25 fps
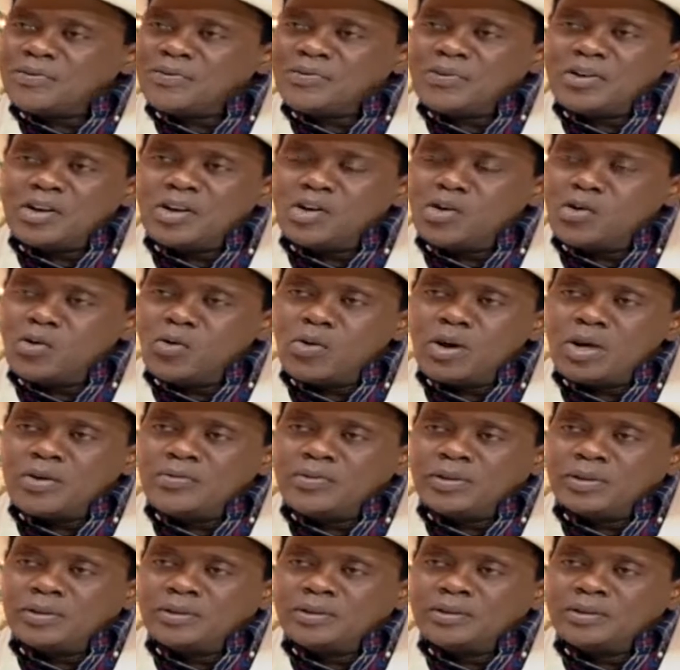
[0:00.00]
fear
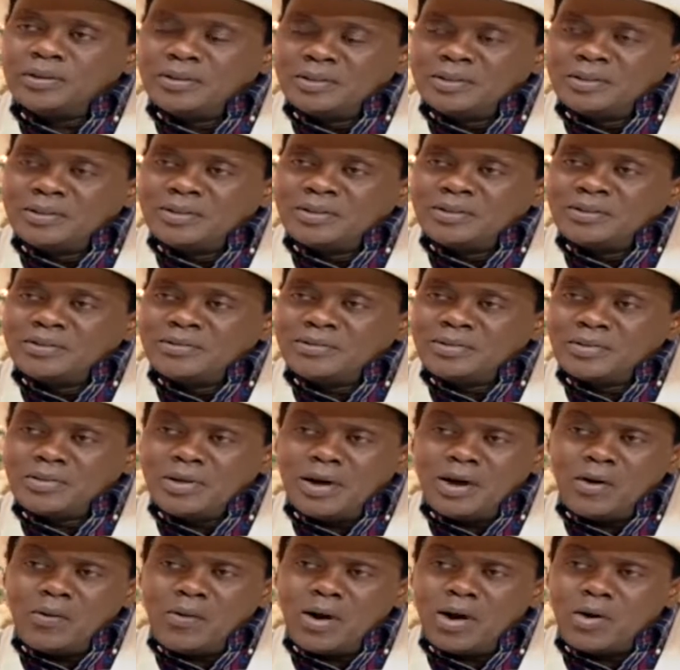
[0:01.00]
no evil. For
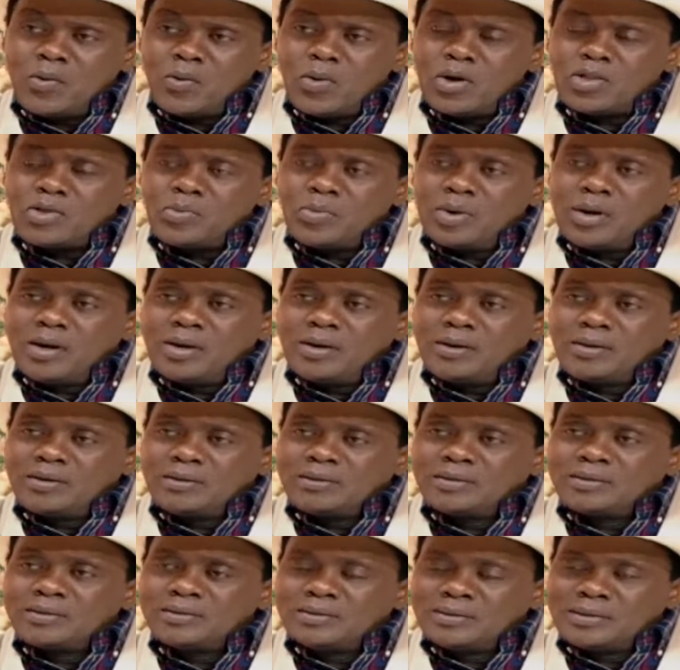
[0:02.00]
thou art with me.
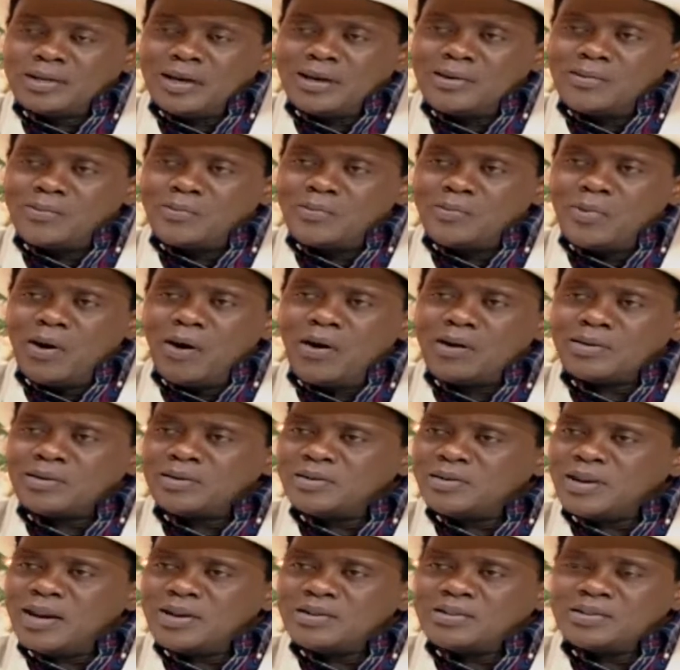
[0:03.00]
Thy rod
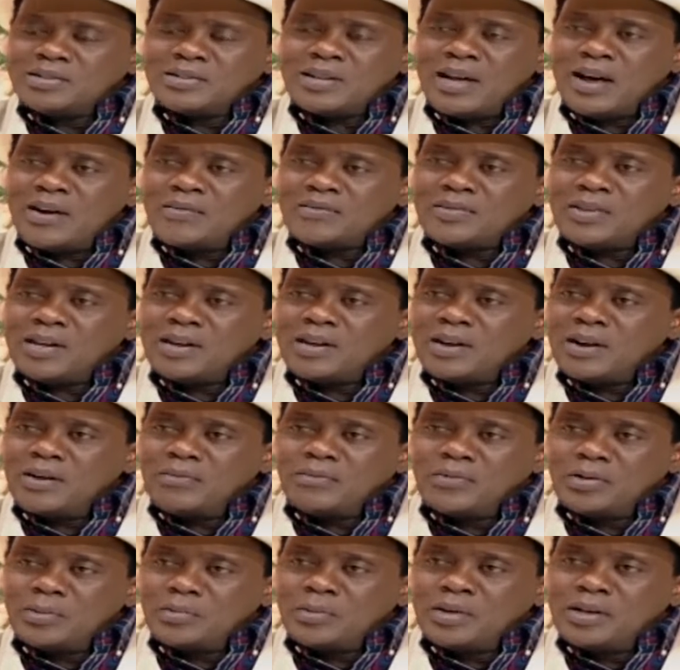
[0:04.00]
and thy staff, they
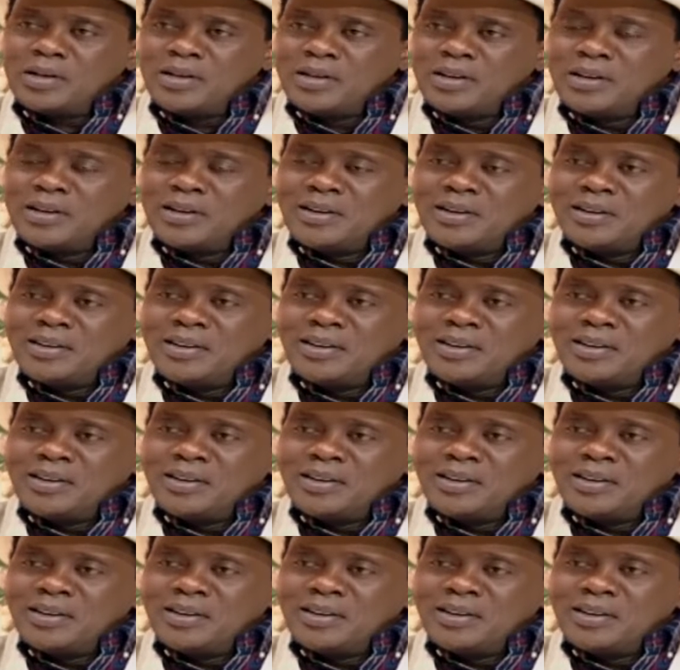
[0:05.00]
comfort me.